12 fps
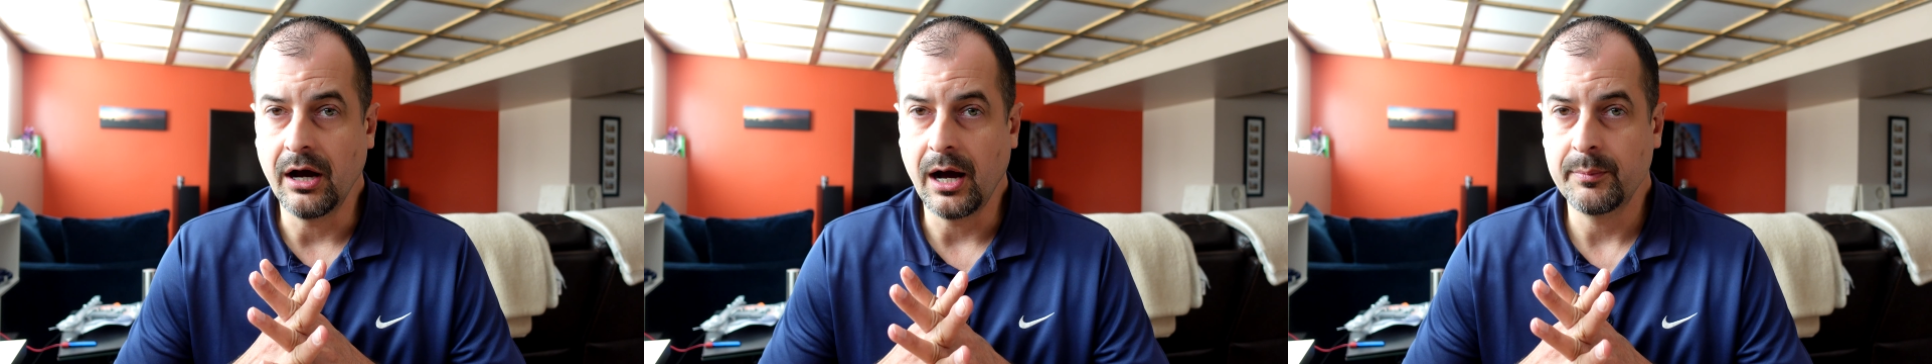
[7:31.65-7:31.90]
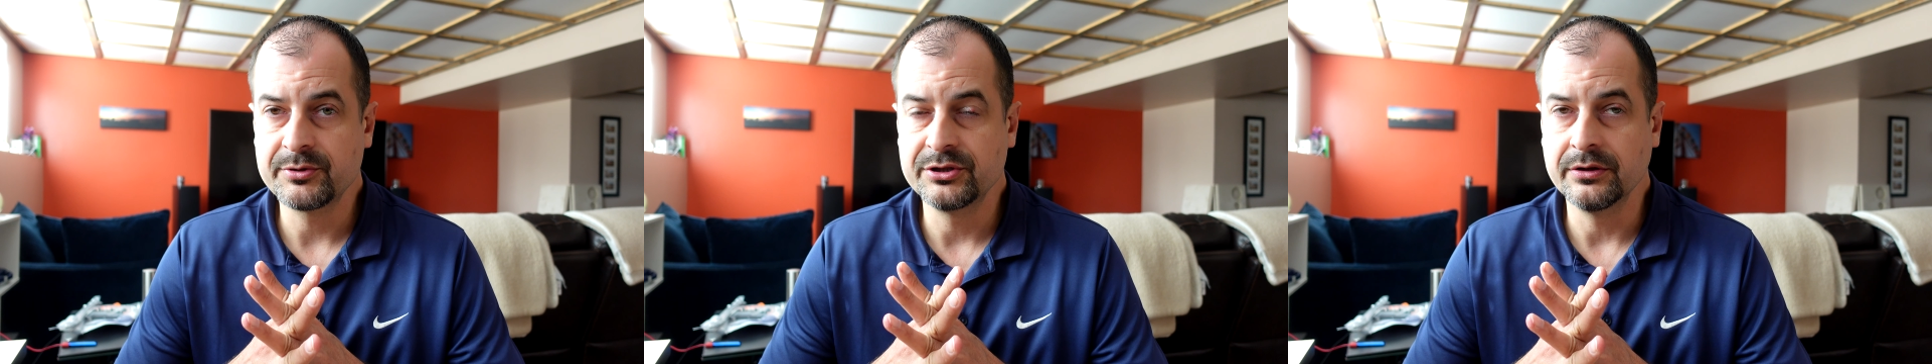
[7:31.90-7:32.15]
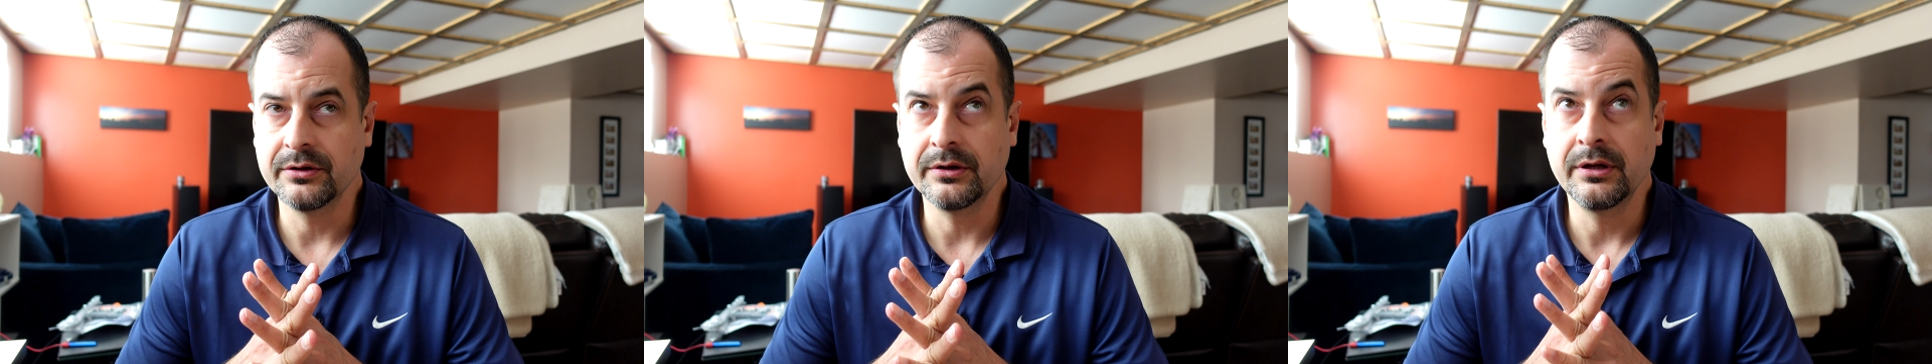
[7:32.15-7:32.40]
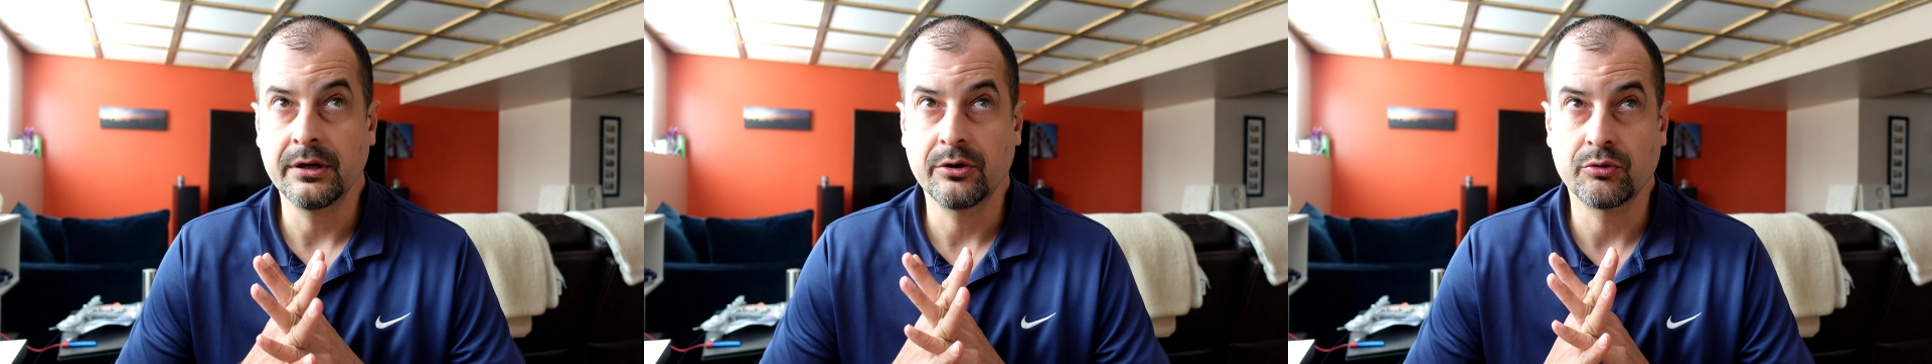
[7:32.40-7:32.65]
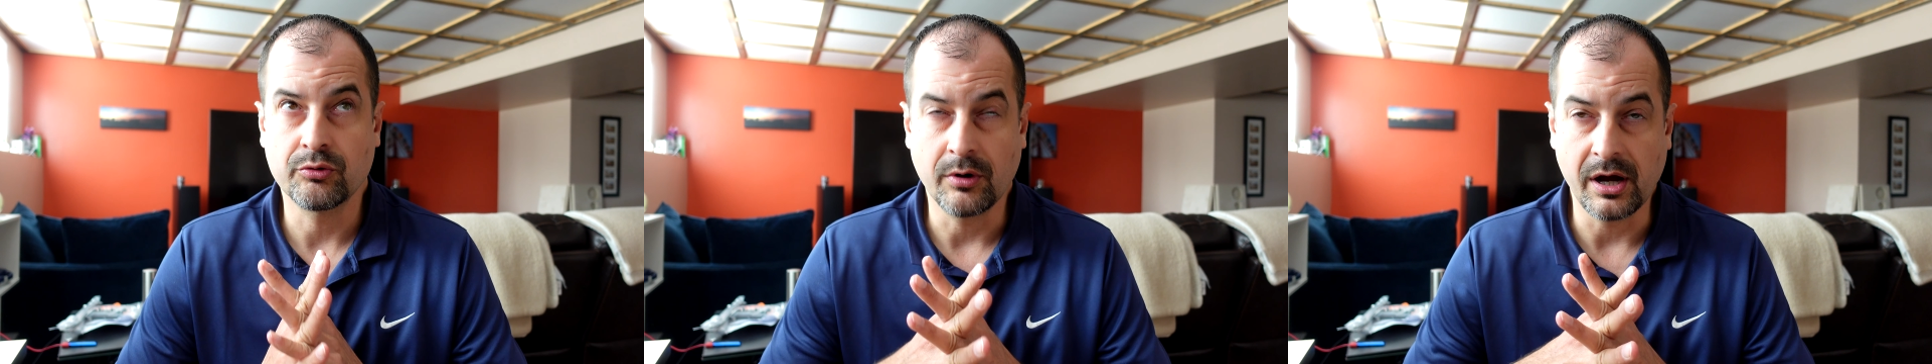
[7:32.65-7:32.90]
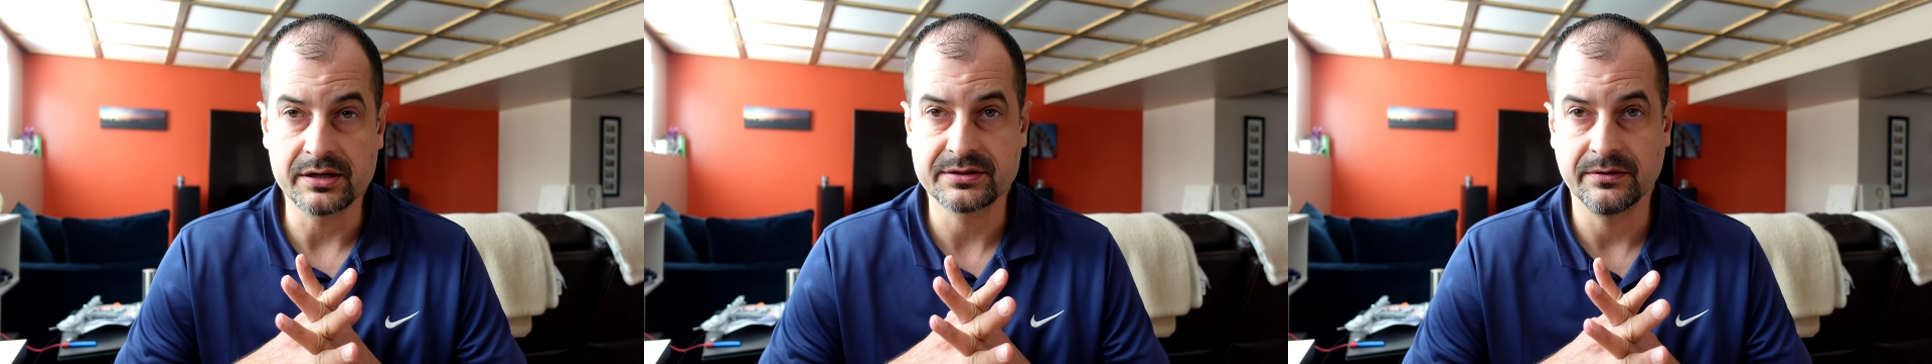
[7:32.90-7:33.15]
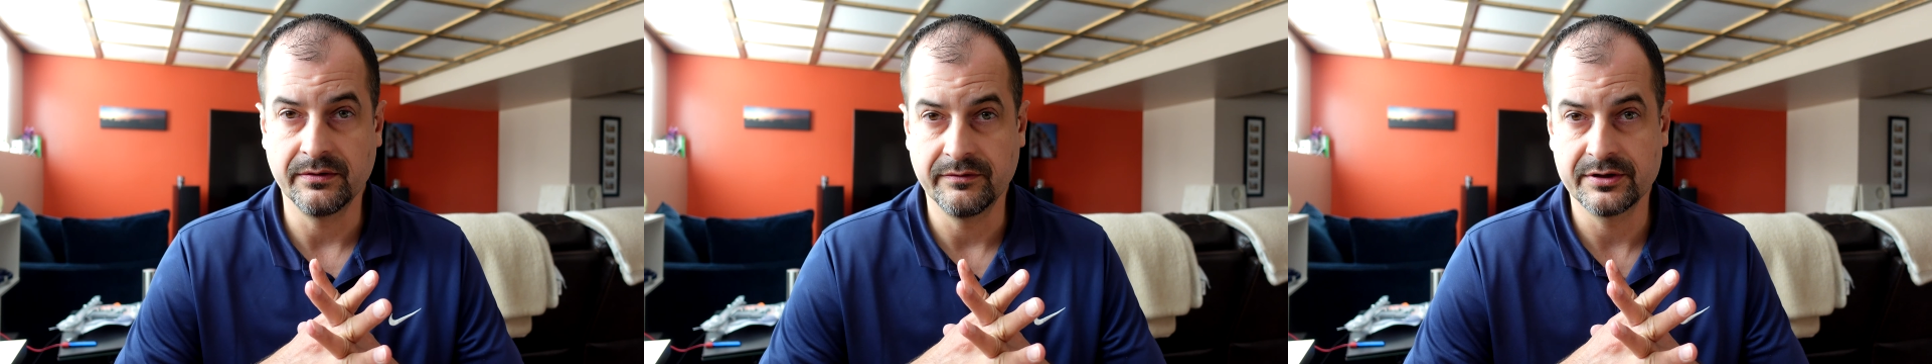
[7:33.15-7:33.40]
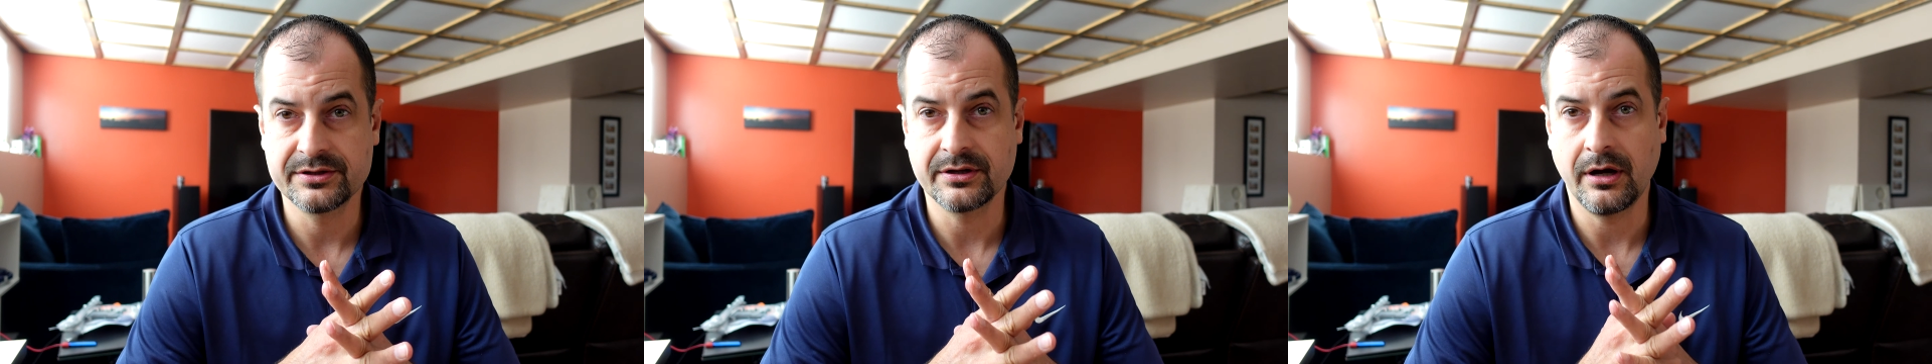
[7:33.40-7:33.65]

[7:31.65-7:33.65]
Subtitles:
optional crossovers